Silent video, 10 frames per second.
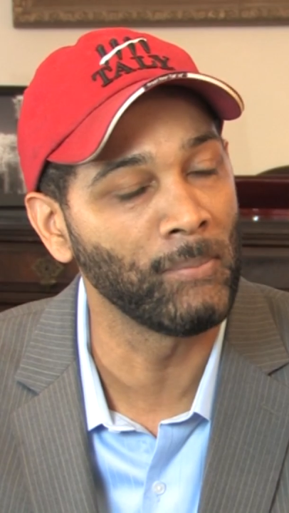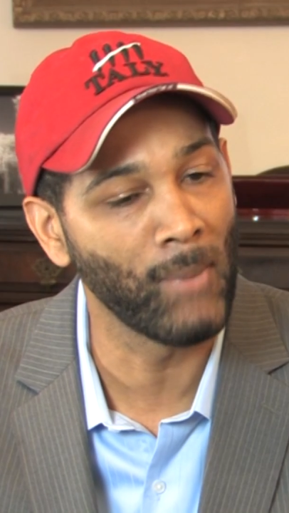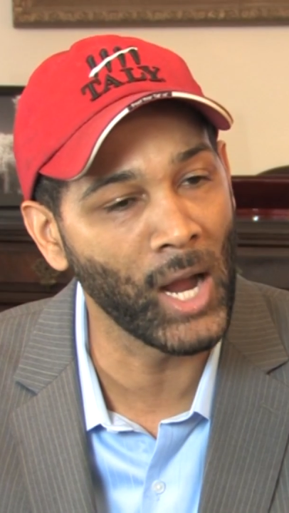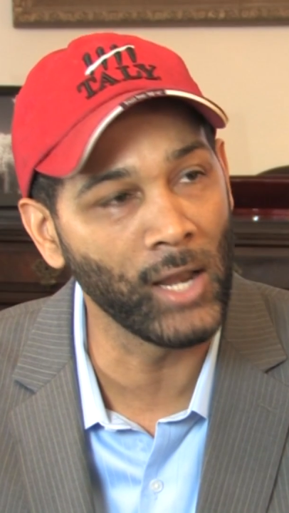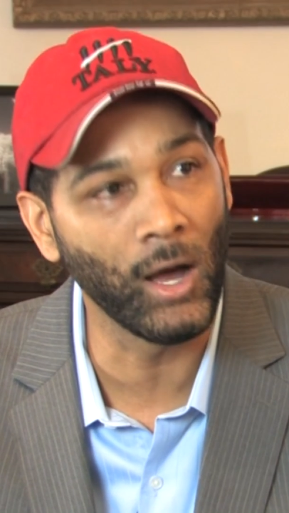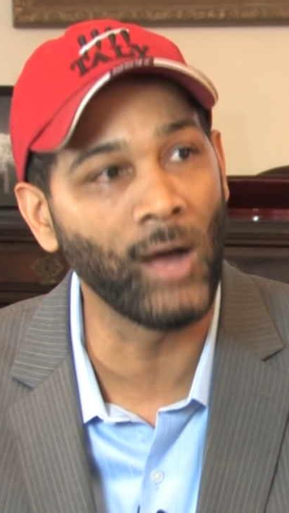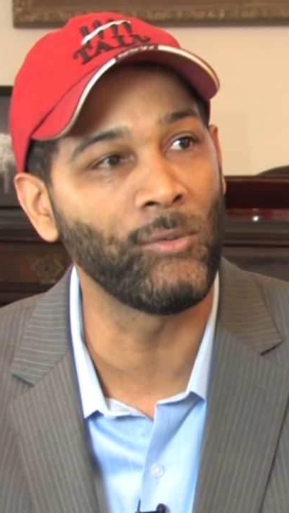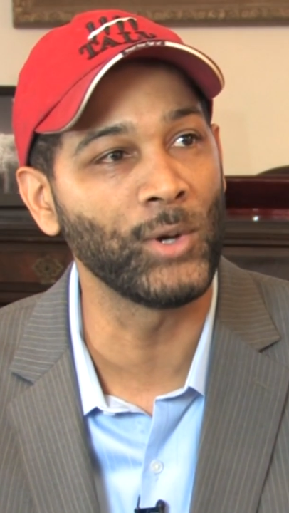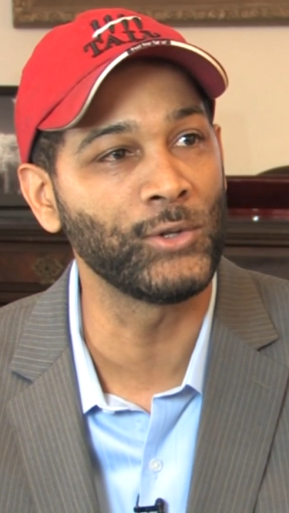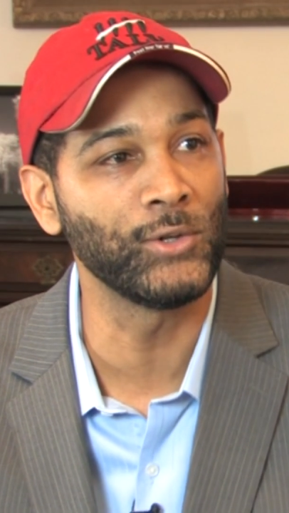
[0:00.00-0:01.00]
mind
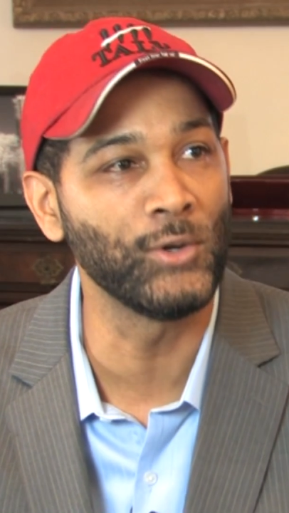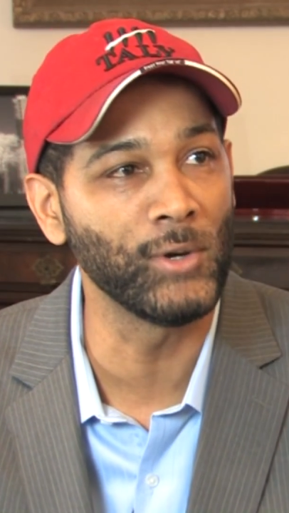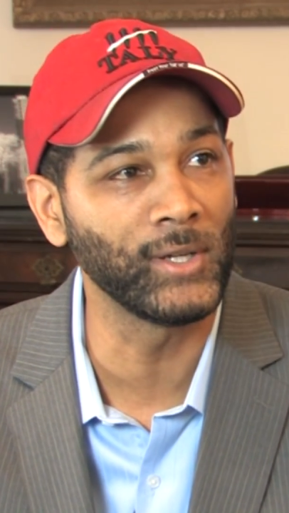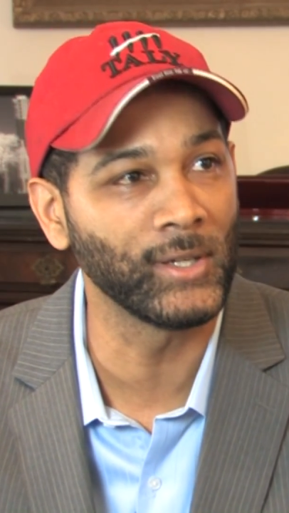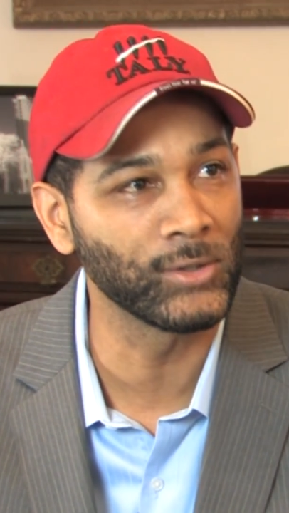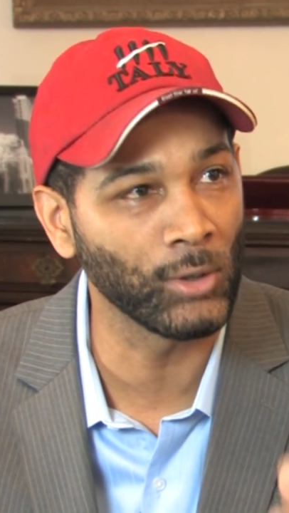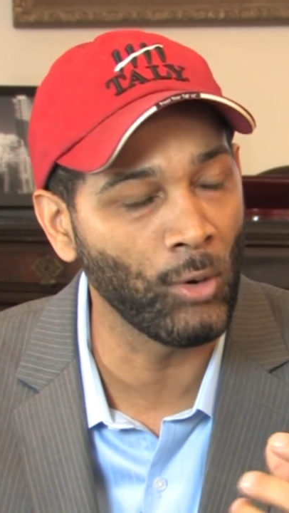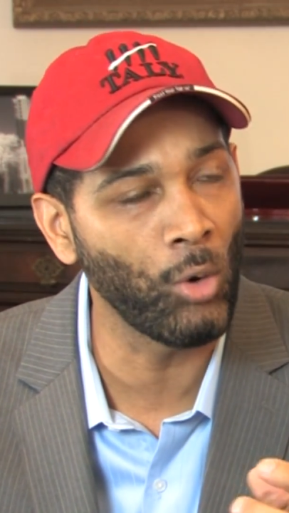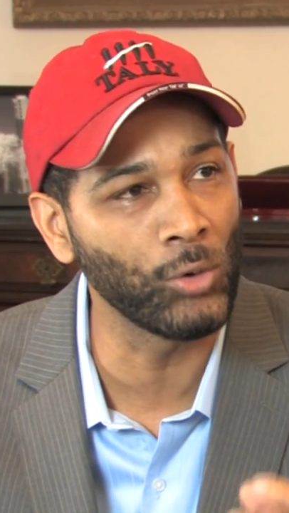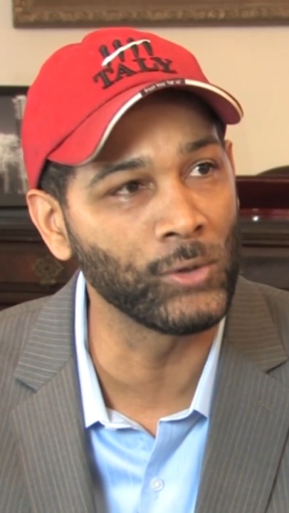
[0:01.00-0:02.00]
off what you're doing and sort
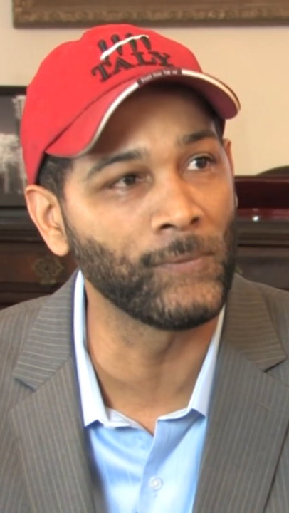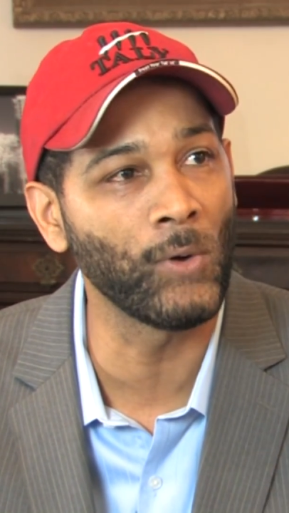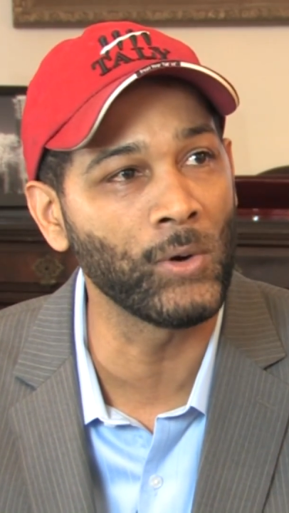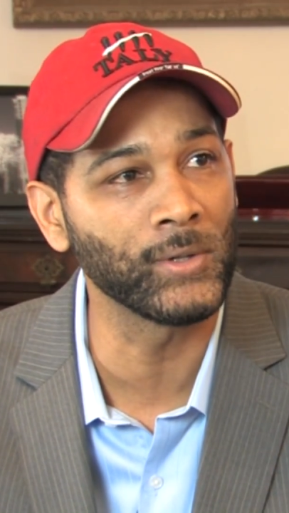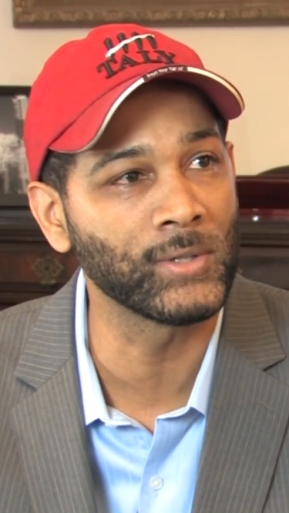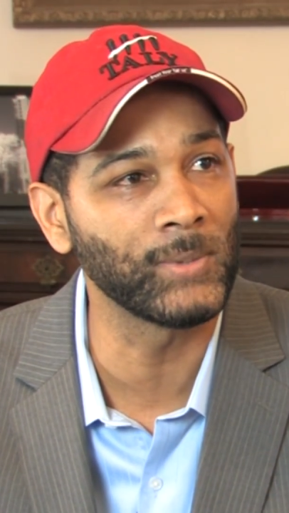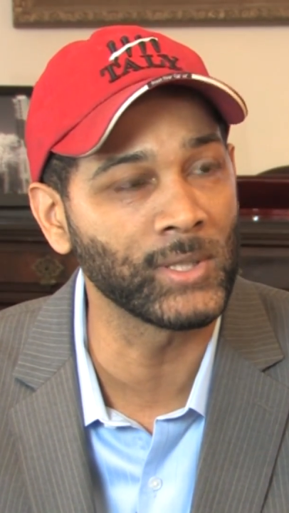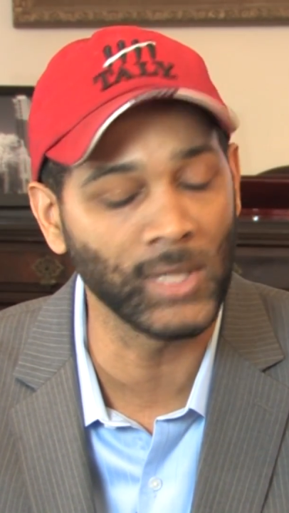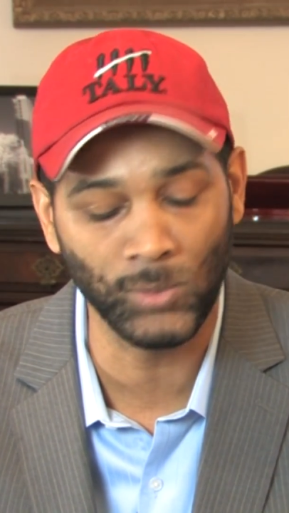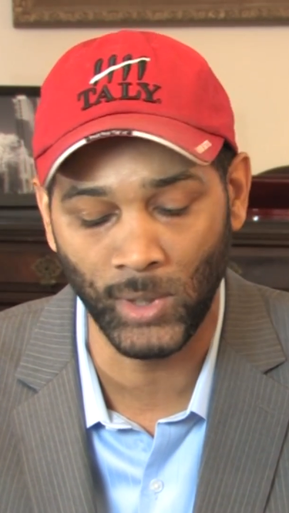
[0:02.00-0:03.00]
of hold your focus,
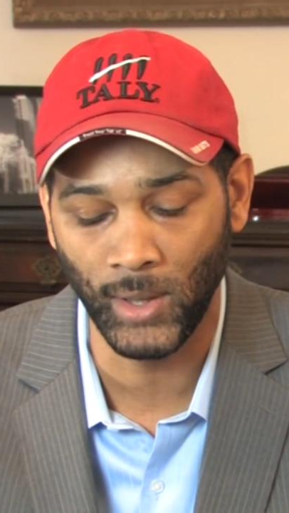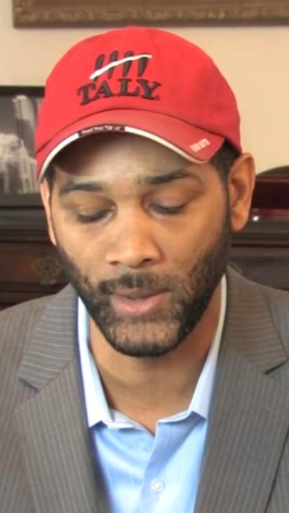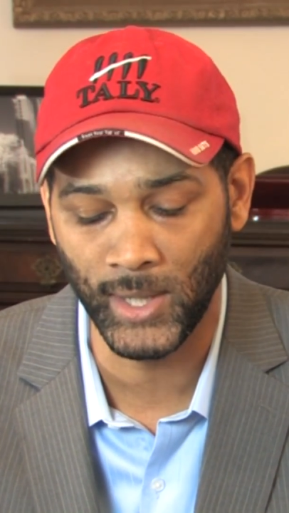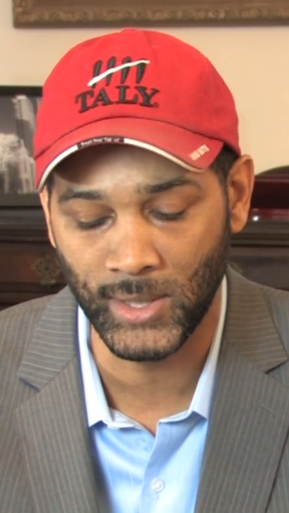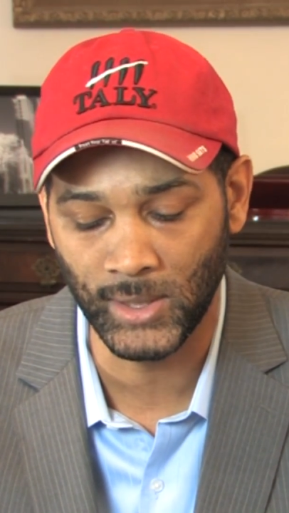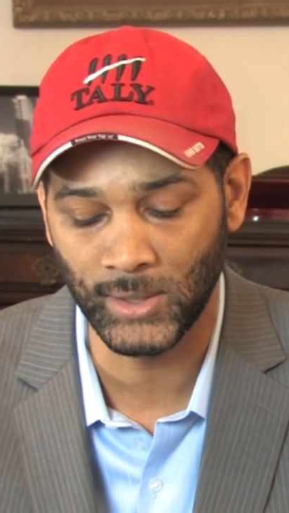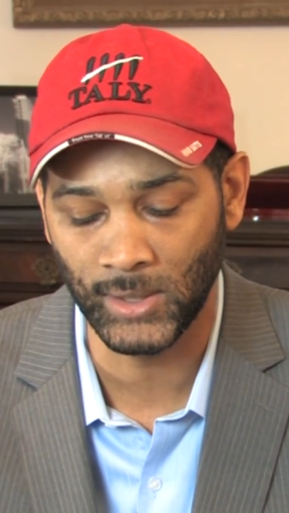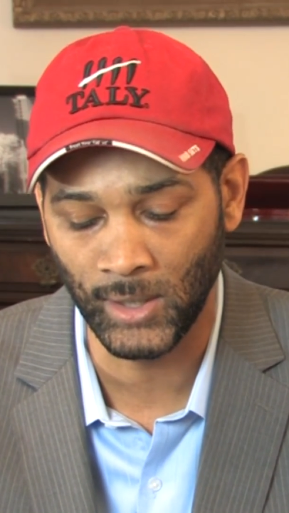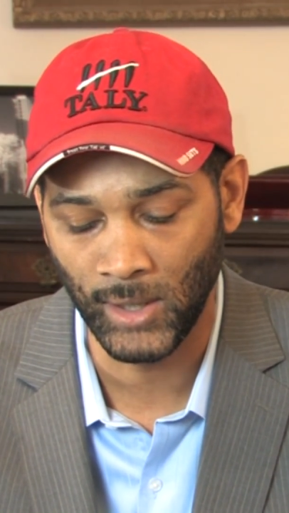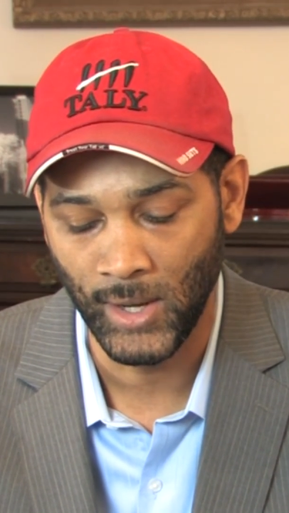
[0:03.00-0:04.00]
because that's one of the things that's
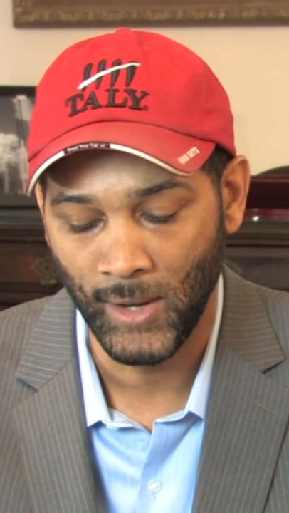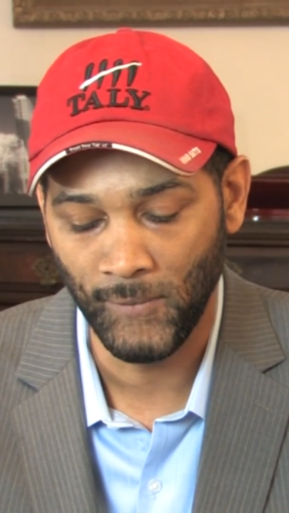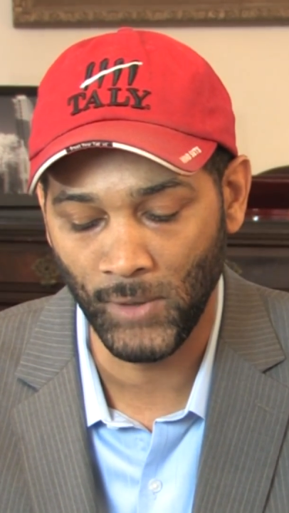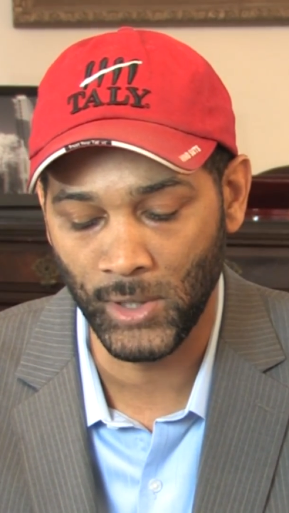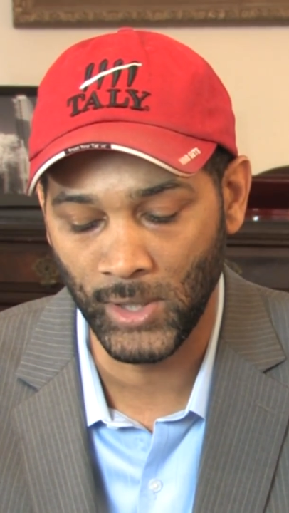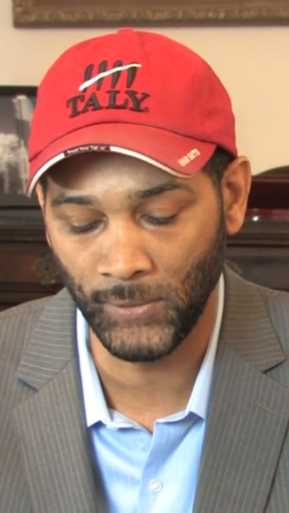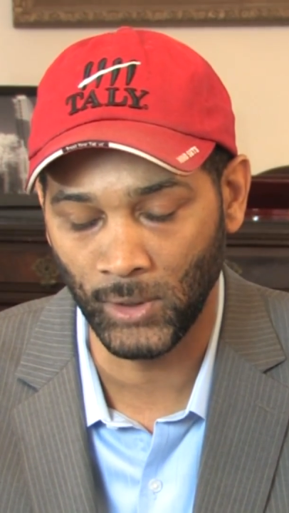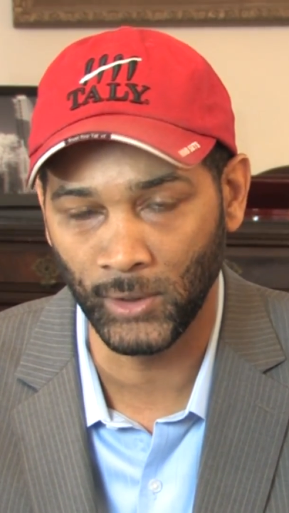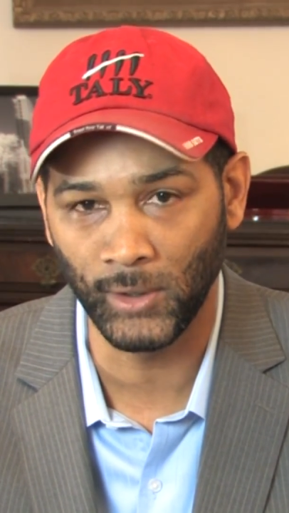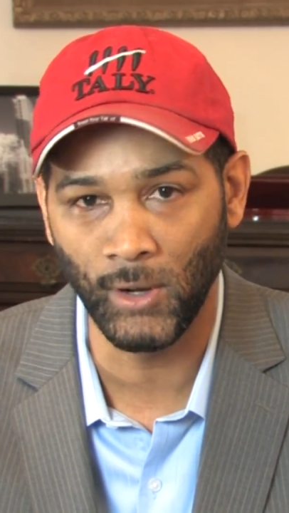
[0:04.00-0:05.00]
uh, very
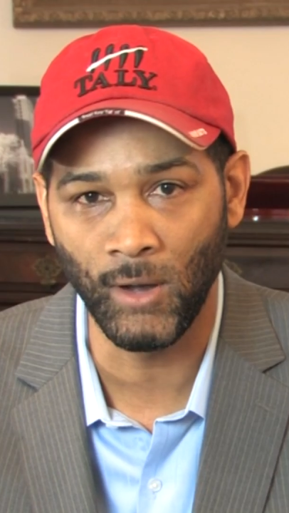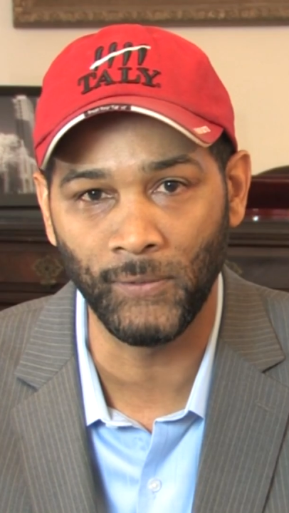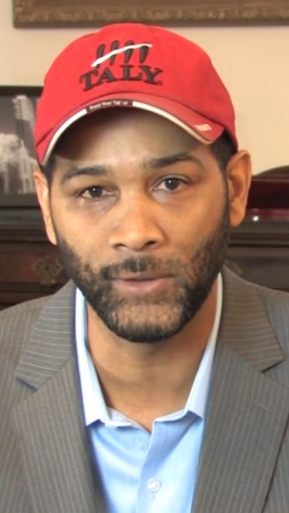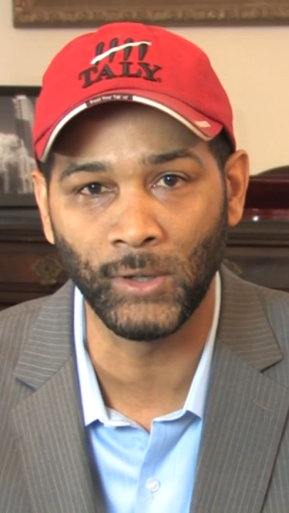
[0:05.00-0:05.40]
difficult in golf.